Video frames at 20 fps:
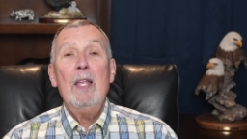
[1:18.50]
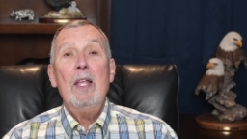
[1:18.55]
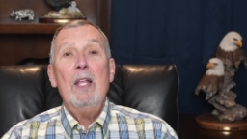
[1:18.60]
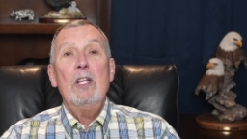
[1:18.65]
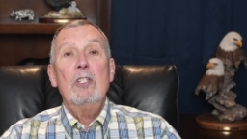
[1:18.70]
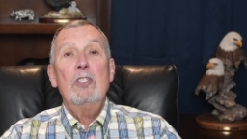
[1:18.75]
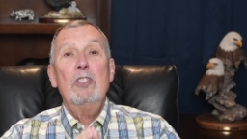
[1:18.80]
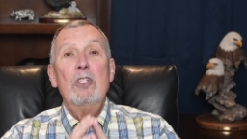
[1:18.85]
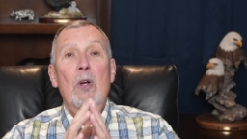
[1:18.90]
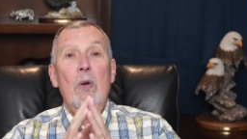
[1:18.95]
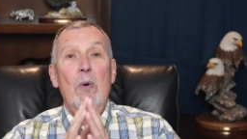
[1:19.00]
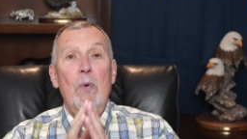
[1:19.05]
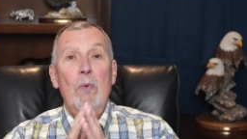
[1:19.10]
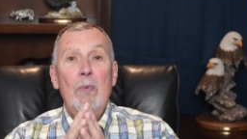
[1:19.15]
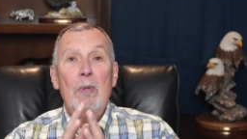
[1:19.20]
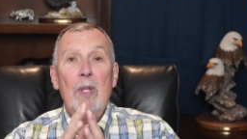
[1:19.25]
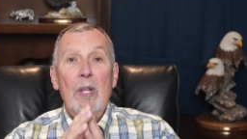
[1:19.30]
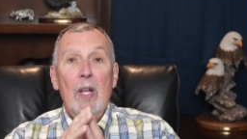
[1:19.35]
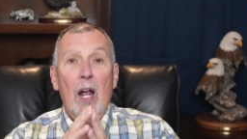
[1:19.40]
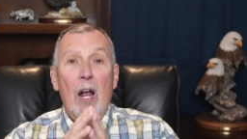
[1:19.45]
So,
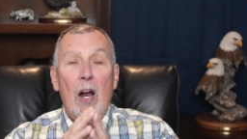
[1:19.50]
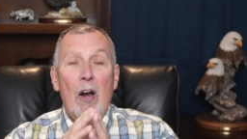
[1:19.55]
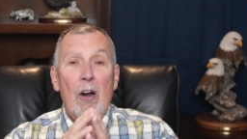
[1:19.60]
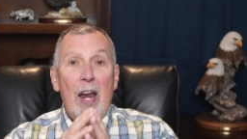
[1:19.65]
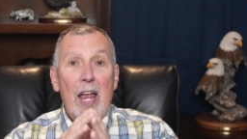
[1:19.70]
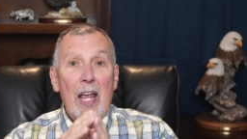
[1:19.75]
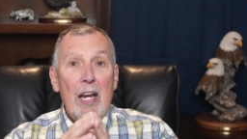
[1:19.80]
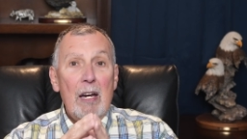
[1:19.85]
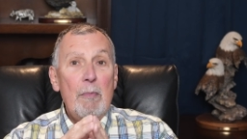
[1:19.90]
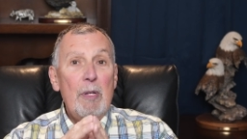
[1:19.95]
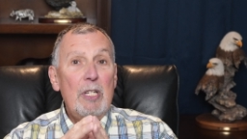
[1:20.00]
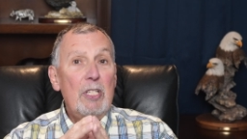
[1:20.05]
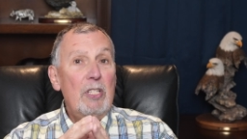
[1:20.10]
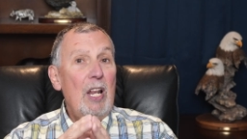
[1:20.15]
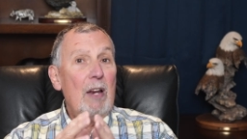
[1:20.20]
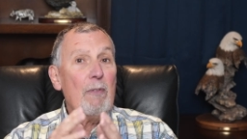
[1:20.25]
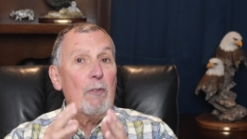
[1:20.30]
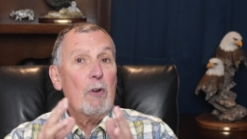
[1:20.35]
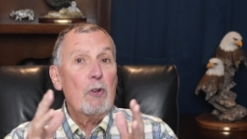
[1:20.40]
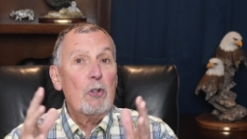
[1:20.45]
our enemies
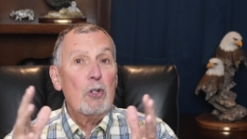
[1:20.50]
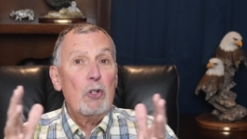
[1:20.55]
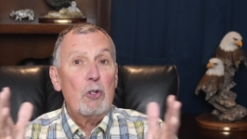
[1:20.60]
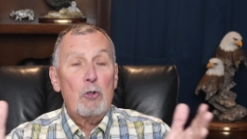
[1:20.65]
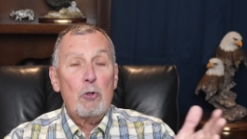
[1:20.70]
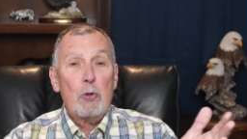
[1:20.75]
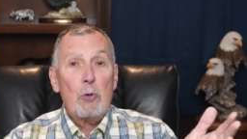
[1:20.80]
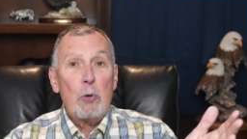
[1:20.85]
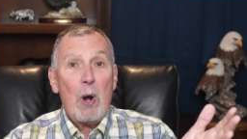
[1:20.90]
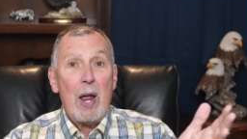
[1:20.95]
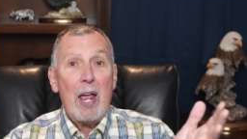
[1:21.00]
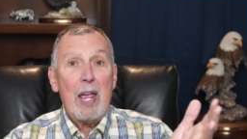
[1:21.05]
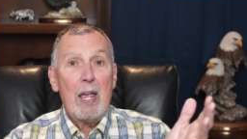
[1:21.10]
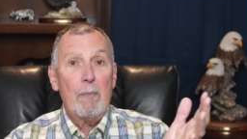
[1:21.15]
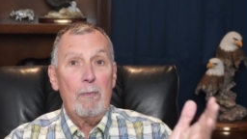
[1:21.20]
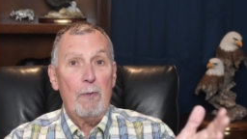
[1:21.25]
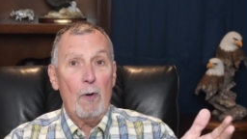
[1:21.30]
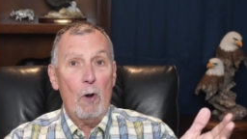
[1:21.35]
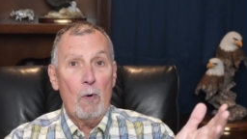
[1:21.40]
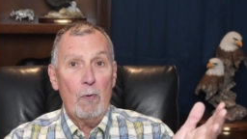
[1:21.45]
never
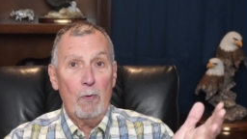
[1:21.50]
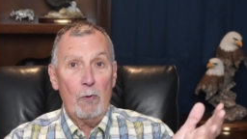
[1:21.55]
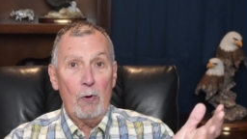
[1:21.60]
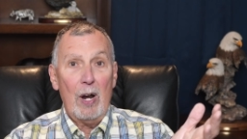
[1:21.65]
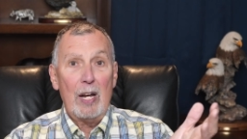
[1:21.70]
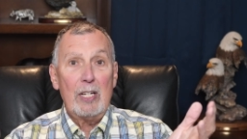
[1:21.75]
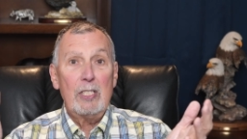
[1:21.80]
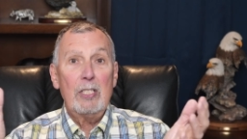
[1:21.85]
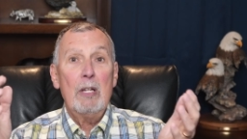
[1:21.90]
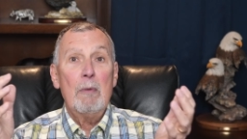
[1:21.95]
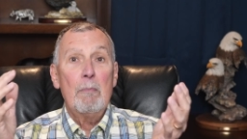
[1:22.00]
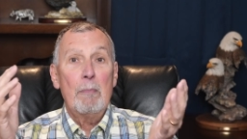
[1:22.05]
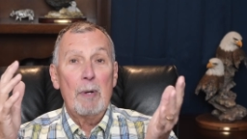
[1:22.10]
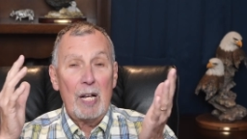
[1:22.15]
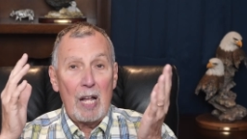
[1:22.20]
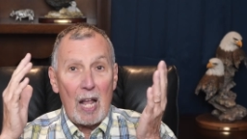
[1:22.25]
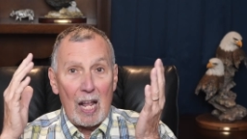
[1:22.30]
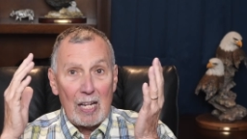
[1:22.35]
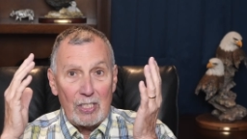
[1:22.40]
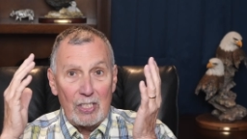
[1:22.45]
triumph over us
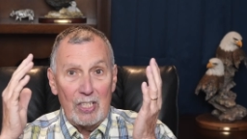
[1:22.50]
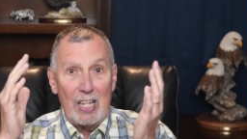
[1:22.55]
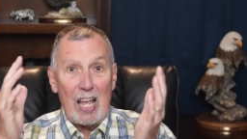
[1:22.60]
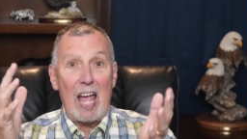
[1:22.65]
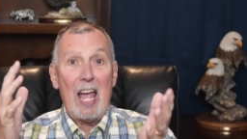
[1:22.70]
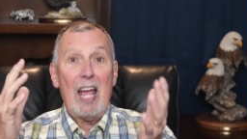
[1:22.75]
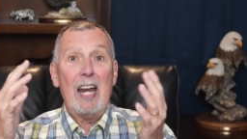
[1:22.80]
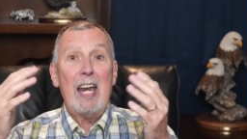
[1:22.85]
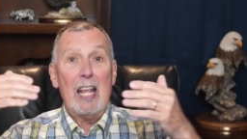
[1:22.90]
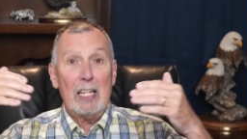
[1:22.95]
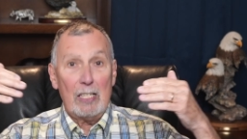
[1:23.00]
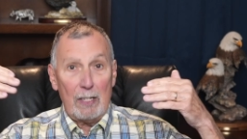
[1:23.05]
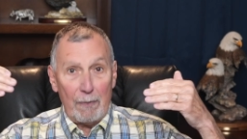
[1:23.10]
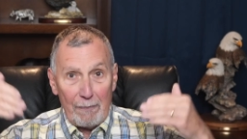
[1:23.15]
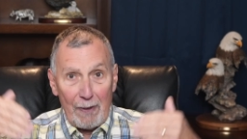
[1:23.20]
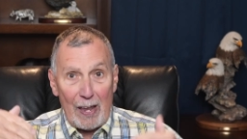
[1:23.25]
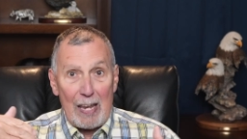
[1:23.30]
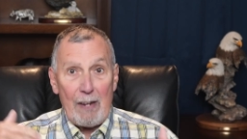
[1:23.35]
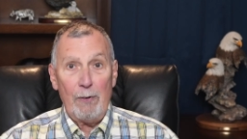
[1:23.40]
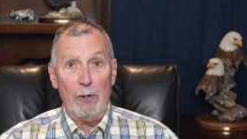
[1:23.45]
because God has
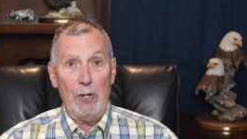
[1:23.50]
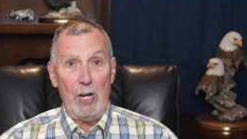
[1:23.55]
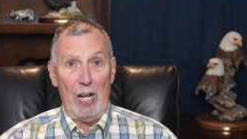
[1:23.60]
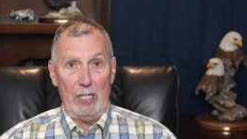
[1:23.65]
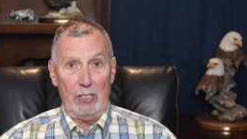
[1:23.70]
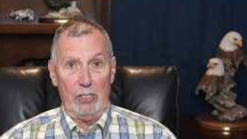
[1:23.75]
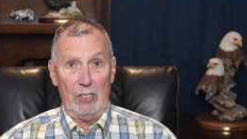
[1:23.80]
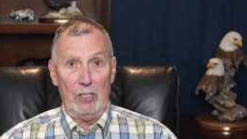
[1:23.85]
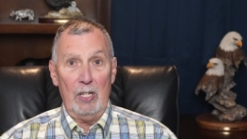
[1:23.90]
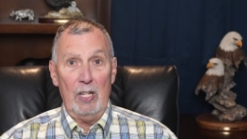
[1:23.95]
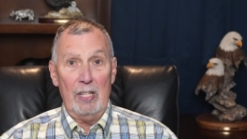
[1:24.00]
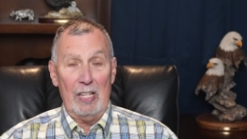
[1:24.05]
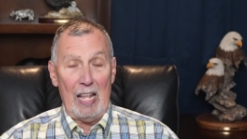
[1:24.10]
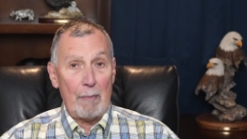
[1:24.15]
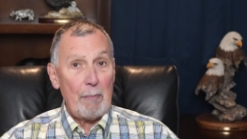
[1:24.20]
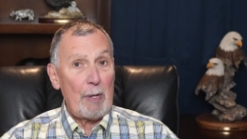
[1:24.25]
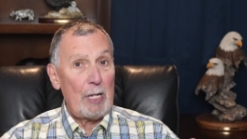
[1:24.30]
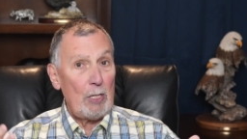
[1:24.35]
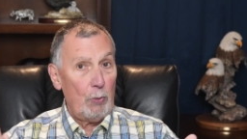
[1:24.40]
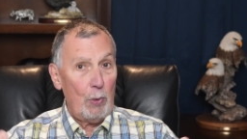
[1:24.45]
favored us.
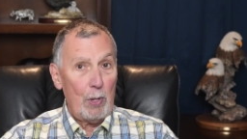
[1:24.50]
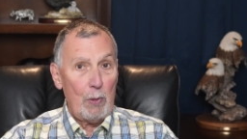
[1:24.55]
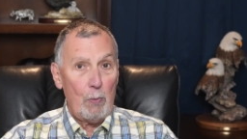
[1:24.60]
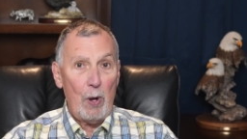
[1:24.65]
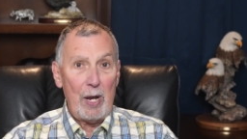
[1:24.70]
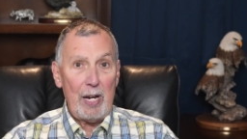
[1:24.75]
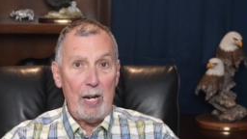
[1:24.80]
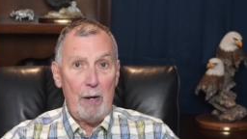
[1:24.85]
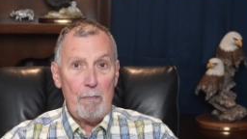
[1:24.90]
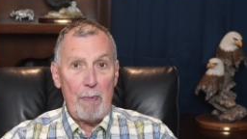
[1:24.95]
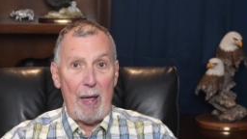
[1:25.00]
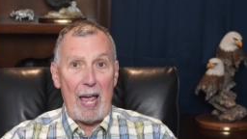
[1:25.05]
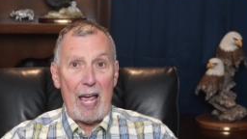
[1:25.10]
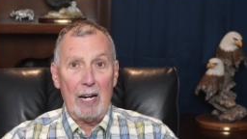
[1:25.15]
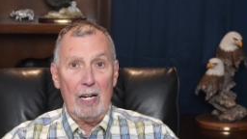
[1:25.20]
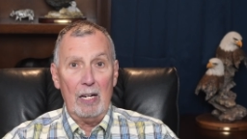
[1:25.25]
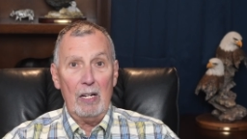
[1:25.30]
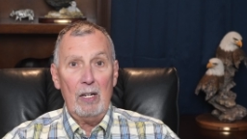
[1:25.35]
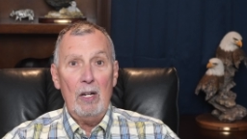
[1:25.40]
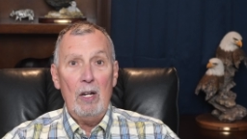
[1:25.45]
That means we win in
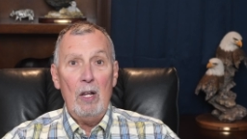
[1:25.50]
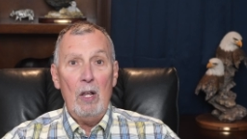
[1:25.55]
battle.